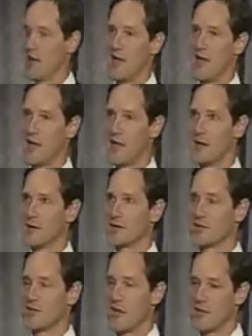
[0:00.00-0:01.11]
And the
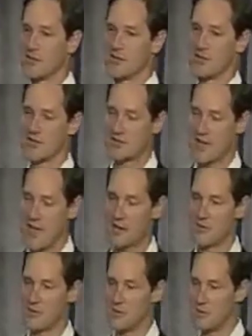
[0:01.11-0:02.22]
challenge is how
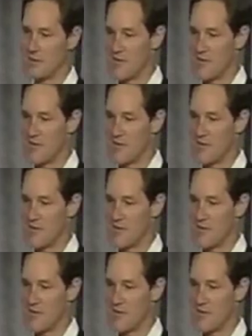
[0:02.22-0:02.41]
do you